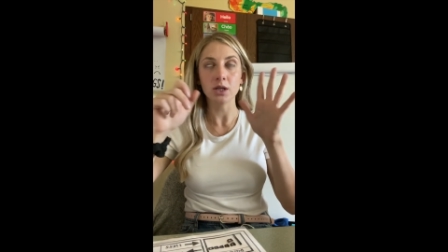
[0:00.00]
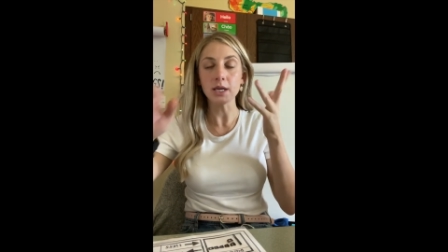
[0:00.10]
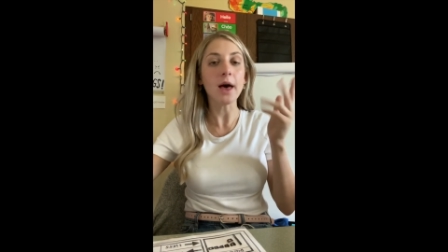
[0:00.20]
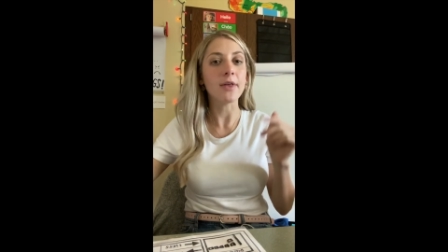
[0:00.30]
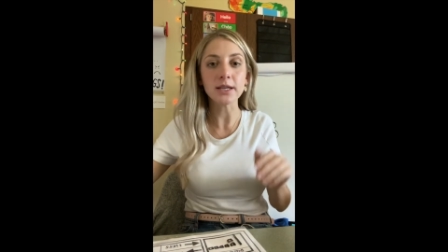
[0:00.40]

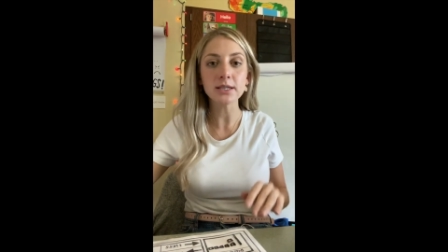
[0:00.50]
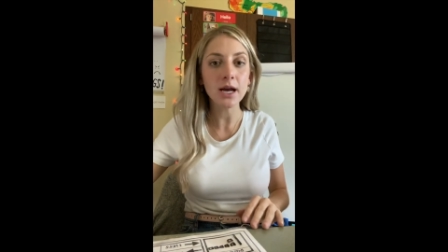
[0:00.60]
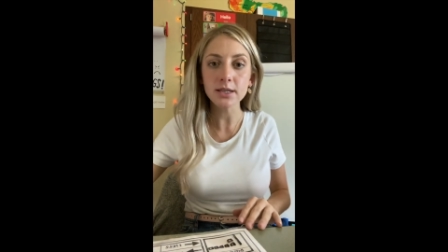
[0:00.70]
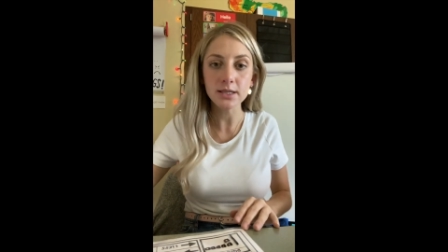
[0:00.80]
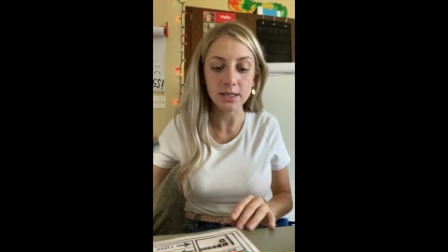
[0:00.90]
Yeah, that's
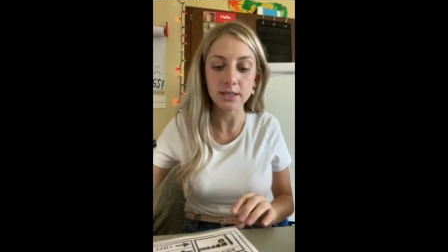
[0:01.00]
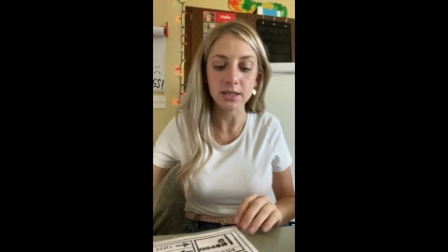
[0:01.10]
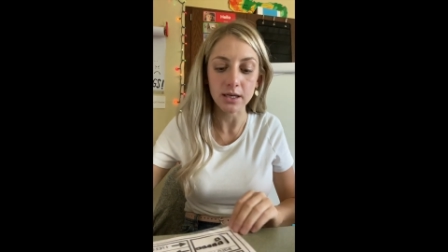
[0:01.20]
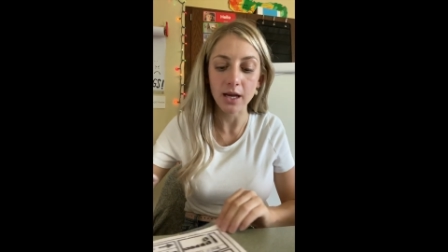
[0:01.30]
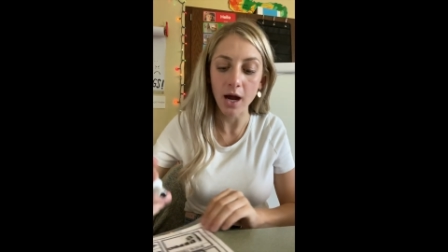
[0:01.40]
not to
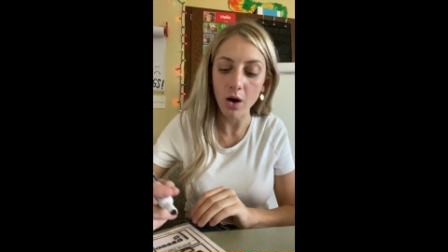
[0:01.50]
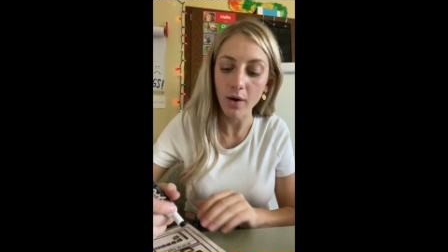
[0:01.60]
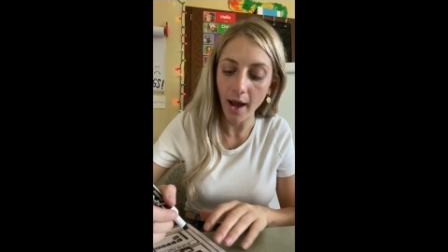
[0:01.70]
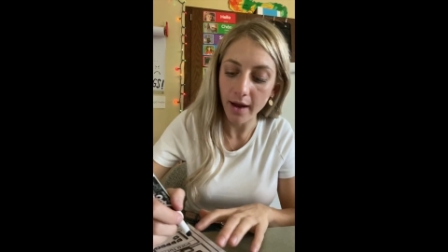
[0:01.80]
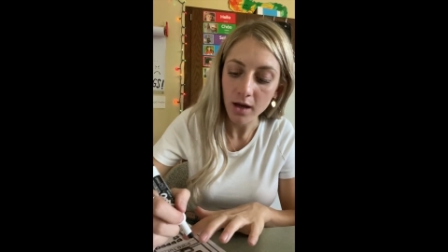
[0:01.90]
16 yet.
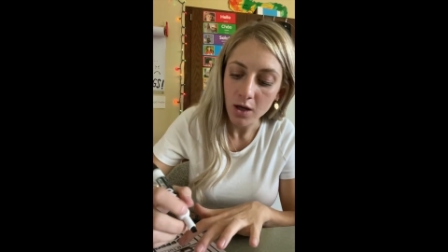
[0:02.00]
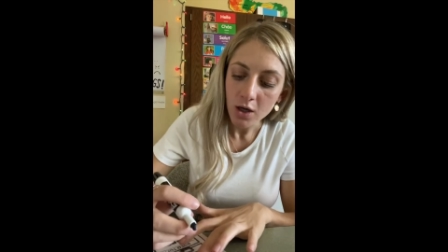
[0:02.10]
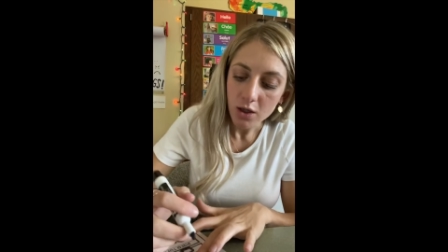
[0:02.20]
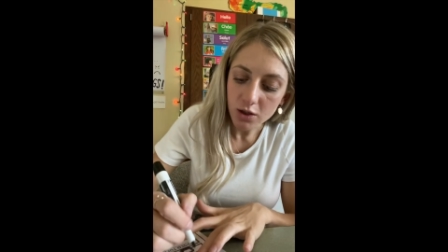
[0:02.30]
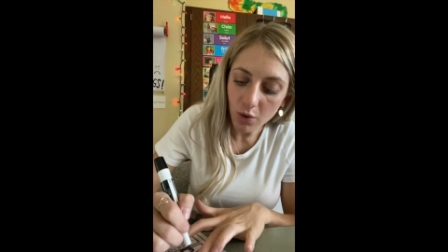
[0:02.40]
Okay,
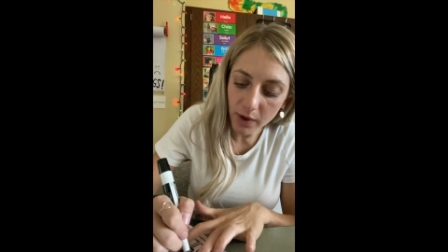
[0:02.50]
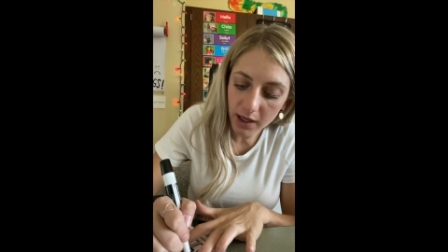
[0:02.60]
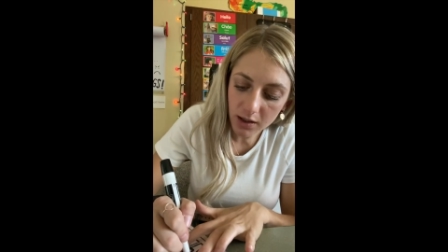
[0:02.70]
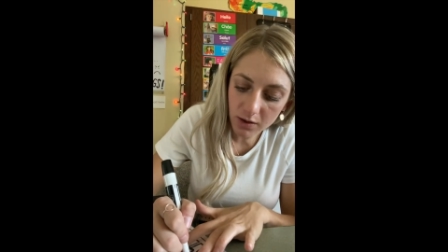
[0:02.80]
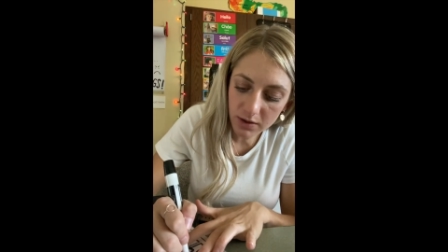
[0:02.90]
so we
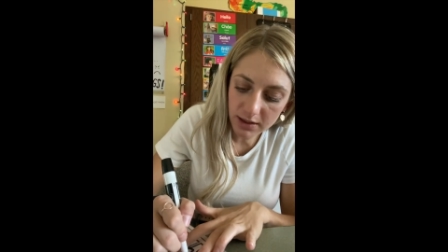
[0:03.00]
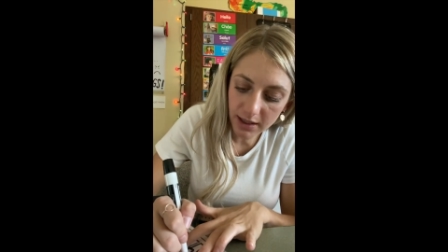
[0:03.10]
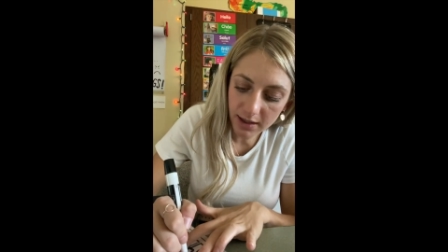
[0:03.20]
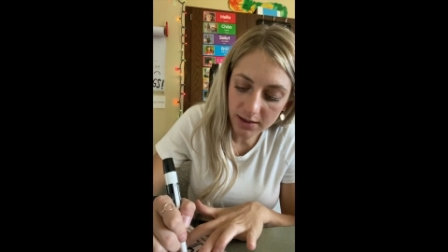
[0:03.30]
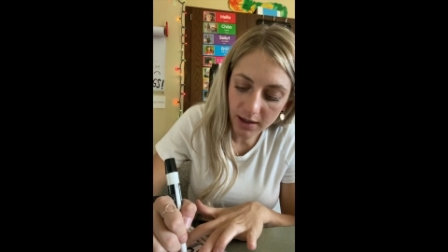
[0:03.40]
can do
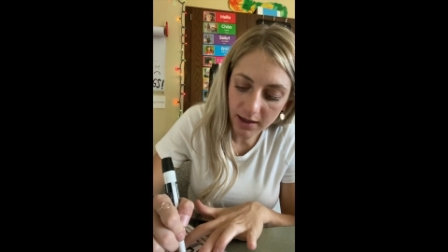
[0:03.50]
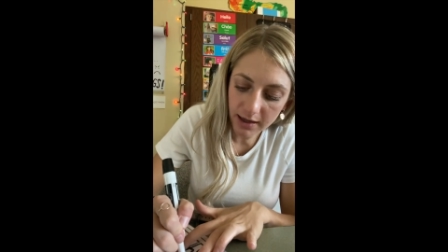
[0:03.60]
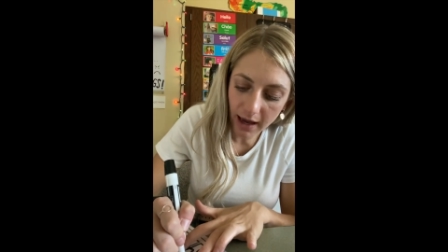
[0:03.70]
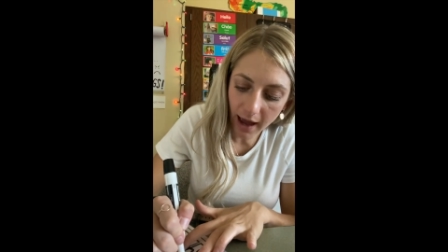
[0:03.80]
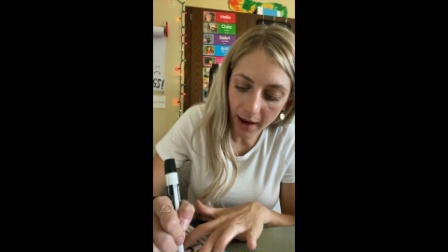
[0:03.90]
6
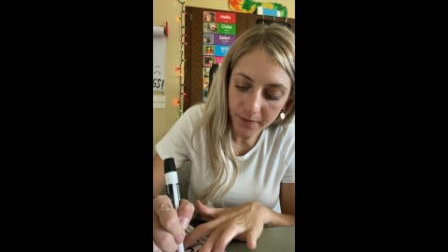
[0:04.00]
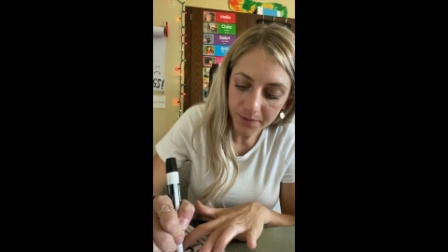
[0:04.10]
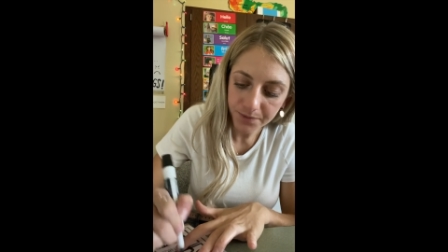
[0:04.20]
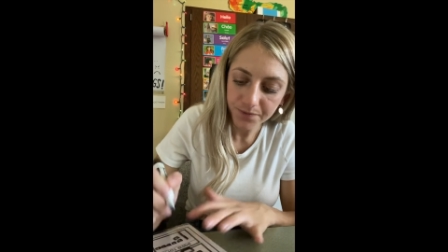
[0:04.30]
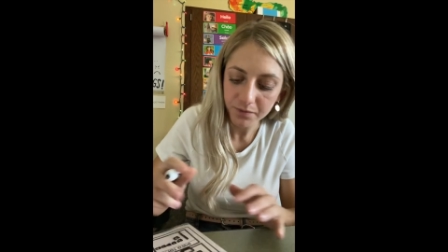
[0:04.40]
again.